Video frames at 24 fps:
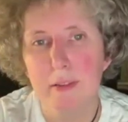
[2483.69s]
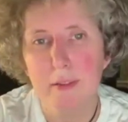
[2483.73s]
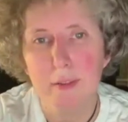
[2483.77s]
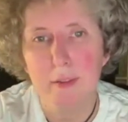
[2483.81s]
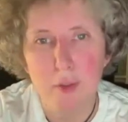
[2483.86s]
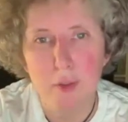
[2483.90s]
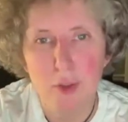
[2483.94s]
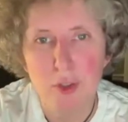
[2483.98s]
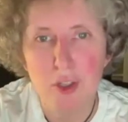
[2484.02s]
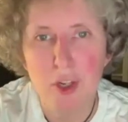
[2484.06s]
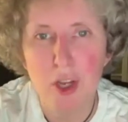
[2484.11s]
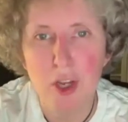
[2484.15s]

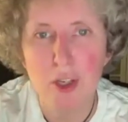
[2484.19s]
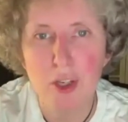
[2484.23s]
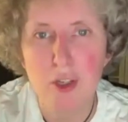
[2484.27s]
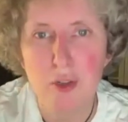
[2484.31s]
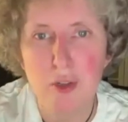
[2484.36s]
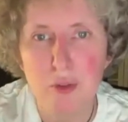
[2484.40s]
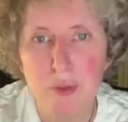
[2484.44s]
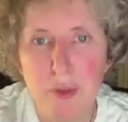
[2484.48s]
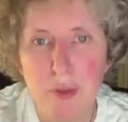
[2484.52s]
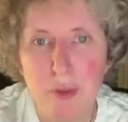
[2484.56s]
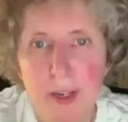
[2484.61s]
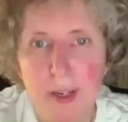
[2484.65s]
do not
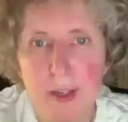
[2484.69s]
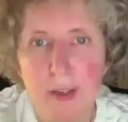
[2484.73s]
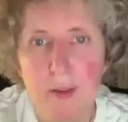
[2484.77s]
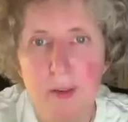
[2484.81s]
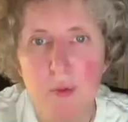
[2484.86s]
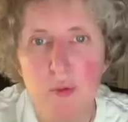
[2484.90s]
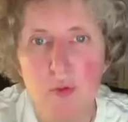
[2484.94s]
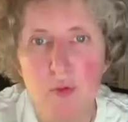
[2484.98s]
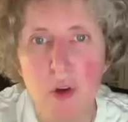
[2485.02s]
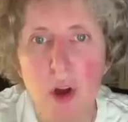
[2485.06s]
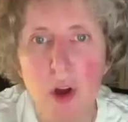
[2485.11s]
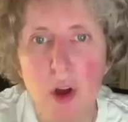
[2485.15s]
drink
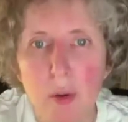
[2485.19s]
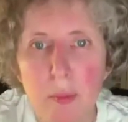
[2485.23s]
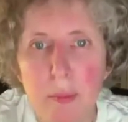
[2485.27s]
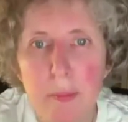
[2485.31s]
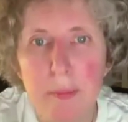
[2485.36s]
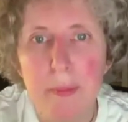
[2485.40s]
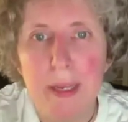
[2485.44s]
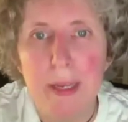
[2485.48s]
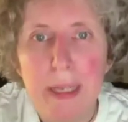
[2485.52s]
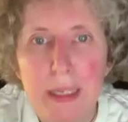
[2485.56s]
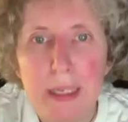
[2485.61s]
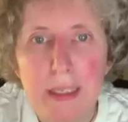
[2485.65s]
raw
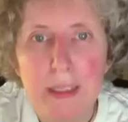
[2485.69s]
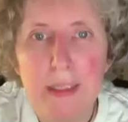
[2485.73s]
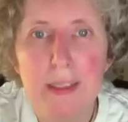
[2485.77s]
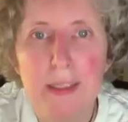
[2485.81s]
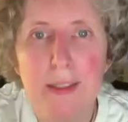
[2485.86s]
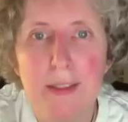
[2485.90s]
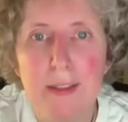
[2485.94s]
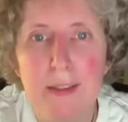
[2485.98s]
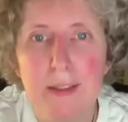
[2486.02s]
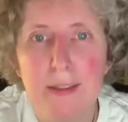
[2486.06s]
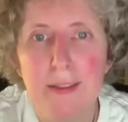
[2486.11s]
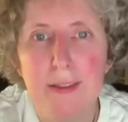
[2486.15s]
milk.
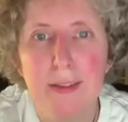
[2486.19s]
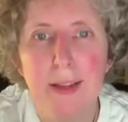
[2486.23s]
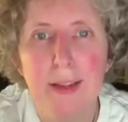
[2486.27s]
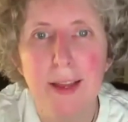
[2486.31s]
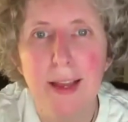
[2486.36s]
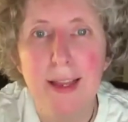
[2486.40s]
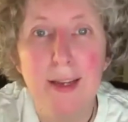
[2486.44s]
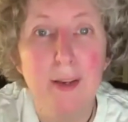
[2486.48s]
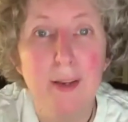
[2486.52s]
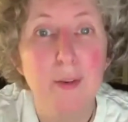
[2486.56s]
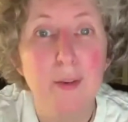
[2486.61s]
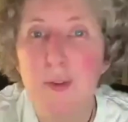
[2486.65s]

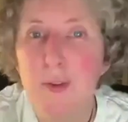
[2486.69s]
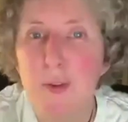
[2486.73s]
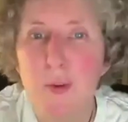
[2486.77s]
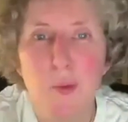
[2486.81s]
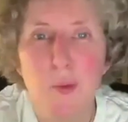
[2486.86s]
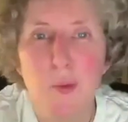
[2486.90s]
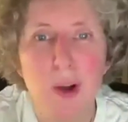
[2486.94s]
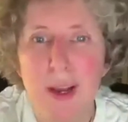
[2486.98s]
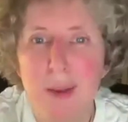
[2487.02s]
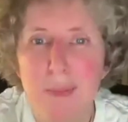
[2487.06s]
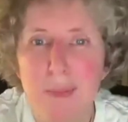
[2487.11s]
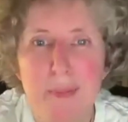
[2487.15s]
I don't know
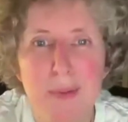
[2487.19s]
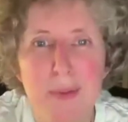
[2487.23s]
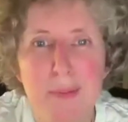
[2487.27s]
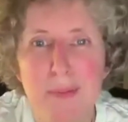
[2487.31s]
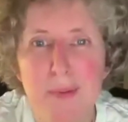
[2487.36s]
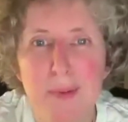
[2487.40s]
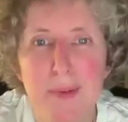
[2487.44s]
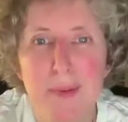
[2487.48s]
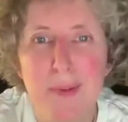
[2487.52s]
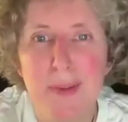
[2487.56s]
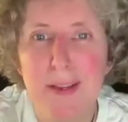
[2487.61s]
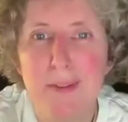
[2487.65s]
why
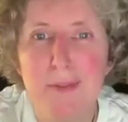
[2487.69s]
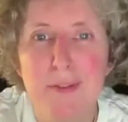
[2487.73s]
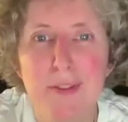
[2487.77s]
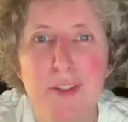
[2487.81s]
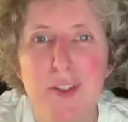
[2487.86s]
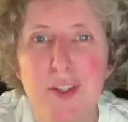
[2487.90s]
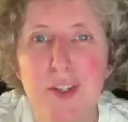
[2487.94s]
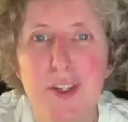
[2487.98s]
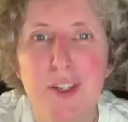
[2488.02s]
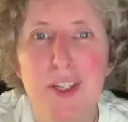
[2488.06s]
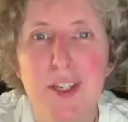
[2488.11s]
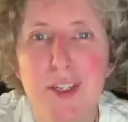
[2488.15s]
people have
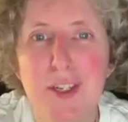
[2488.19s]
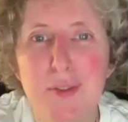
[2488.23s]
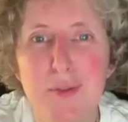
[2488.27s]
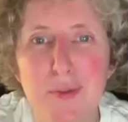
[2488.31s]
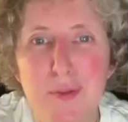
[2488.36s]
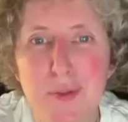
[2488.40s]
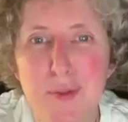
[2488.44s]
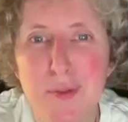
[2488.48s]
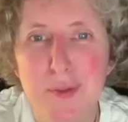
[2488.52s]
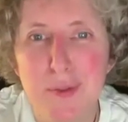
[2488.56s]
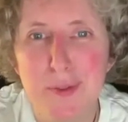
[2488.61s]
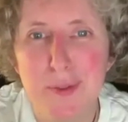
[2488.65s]
started
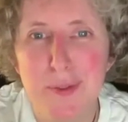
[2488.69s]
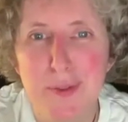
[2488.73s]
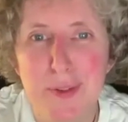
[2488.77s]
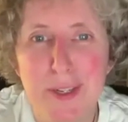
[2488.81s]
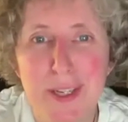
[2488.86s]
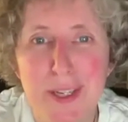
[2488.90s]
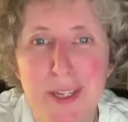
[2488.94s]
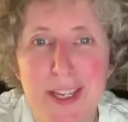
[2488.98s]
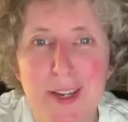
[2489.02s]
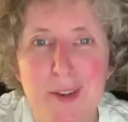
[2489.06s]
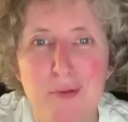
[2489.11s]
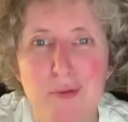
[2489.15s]

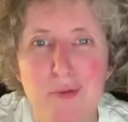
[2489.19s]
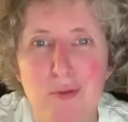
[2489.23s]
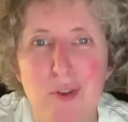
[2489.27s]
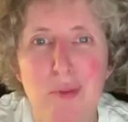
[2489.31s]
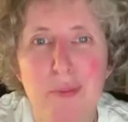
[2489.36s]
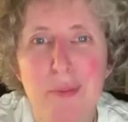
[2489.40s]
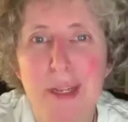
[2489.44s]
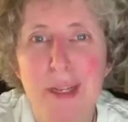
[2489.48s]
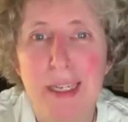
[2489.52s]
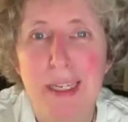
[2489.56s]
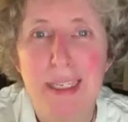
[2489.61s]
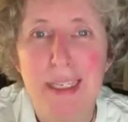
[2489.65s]
drinking raw
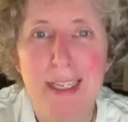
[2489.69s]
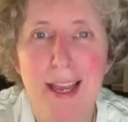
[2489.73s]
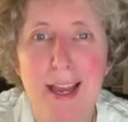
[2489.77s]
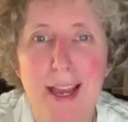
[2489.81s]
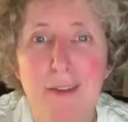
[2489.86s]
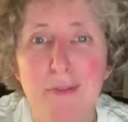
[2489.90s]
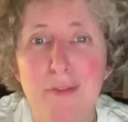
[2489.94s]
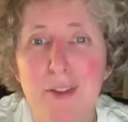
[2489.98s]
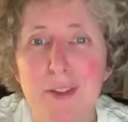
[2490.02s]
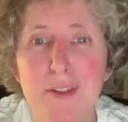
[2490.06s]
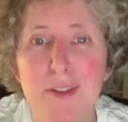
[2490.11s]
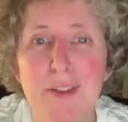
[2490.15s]
milk
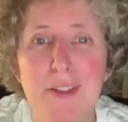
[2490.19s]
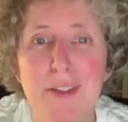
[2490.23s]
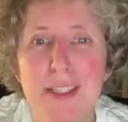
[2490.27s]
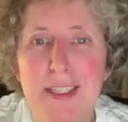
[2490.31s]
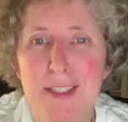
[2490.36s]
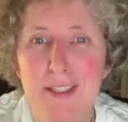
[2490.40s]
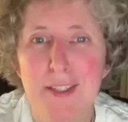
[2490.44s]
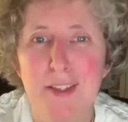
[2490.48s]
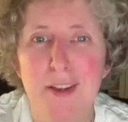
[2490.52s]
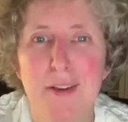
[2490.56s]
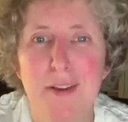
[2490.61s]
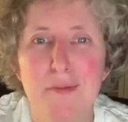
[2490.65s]
after the
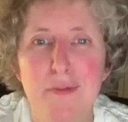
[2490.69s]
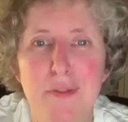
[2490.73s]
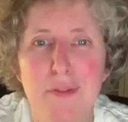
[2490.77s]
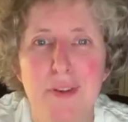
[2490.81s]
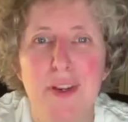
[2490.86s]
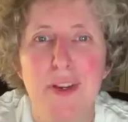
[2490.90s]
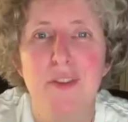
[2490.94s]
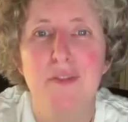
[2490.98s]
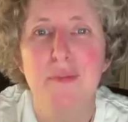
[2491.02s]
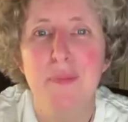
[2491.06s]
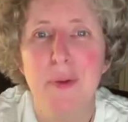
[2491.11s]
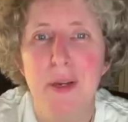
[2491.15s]

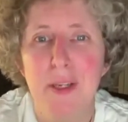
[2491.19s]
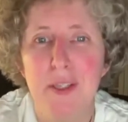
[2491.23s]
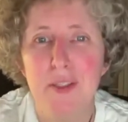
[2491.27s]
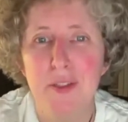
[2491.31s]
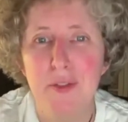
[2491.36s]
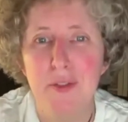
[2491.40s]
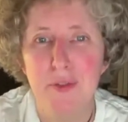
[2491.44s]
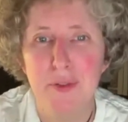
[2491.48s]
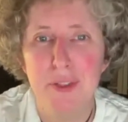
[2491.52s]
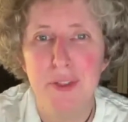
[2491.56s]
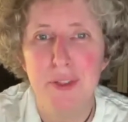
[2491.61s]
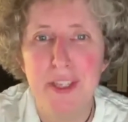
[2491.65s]
discovery of
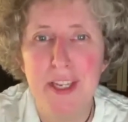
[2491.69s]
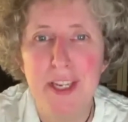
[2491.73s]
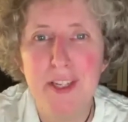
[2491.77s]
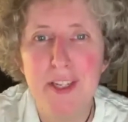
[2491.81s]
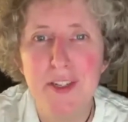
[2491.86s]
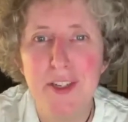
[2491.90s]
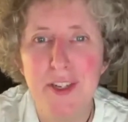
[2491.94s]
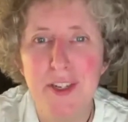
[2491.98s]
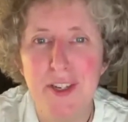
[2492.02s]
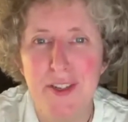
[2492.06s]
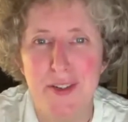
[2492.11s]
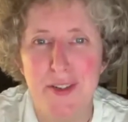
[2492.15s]

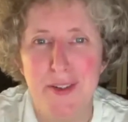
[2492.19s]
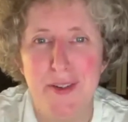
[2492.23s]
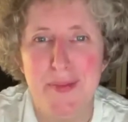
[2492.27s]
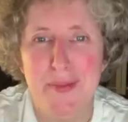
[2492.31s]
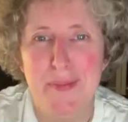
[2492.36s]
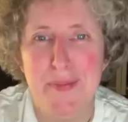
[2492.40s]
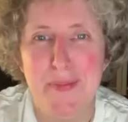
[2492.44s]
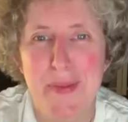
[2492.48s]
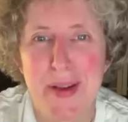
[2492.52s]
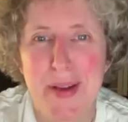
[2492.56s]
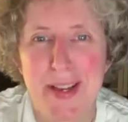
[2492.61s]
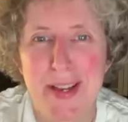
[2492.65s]
pasteurization,
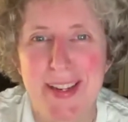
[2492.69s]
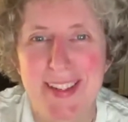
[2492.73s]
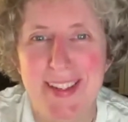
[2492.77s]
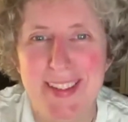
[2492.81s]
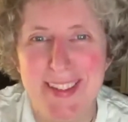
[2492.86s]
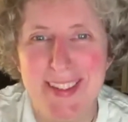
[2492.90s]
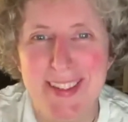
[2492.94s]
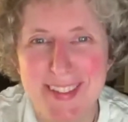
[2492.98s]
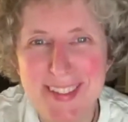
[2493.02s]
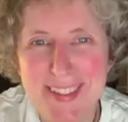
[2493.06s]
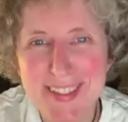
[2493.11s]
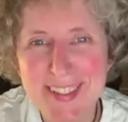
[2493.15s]

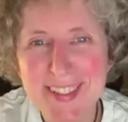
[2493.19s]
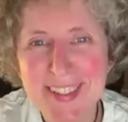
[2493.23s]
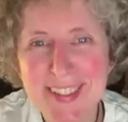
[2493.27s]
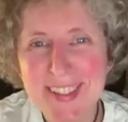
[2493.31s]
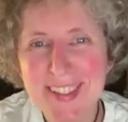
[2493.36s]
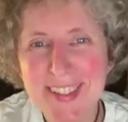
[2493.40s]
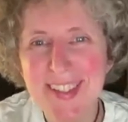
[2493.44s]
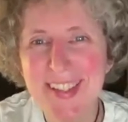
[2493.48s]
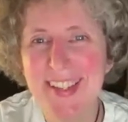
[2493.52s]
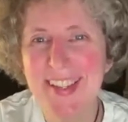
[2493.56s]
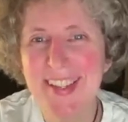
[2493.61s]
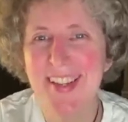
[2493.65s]
but
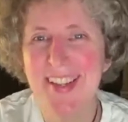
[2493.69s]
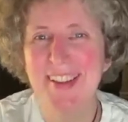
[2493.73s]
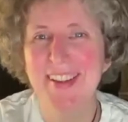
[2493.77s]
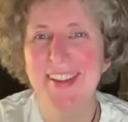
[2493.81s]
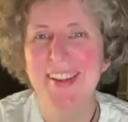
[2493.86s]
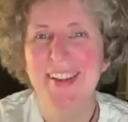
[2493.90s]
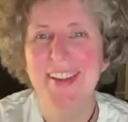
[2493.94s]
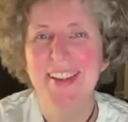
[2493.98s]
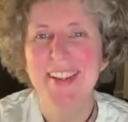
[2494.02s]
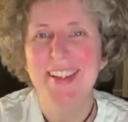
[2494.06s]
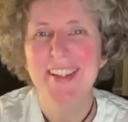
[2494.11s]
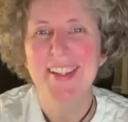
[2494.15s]

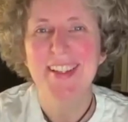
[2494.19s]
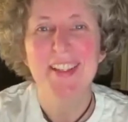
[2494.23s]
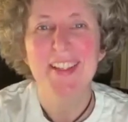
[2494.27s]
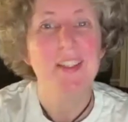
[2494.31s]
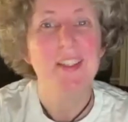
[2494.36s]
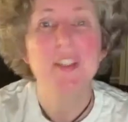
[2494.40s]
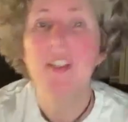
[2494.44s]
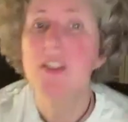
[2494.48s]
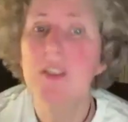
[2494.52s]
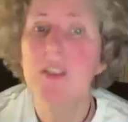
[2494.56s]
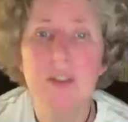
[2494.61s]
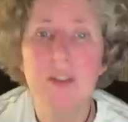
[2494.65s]

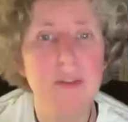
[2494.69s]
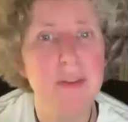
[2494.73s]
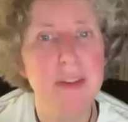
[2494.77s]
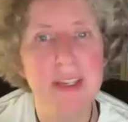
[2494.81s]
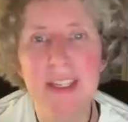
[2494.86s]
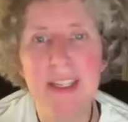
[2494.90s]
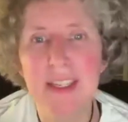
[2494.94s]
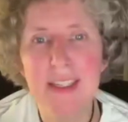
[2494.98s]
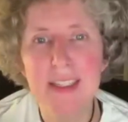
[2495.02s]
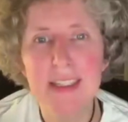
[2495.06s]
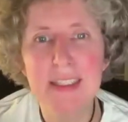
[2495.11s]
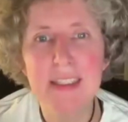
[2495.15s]
don't
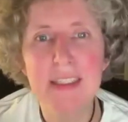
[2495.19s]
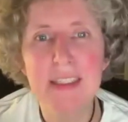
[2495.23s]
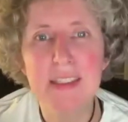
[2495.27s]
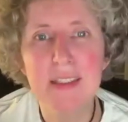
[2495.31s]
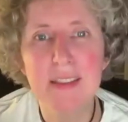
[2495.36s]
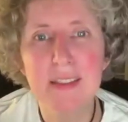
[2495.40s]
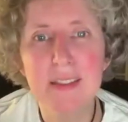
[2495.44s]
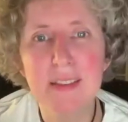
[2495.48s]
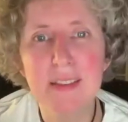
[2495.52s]
drink it.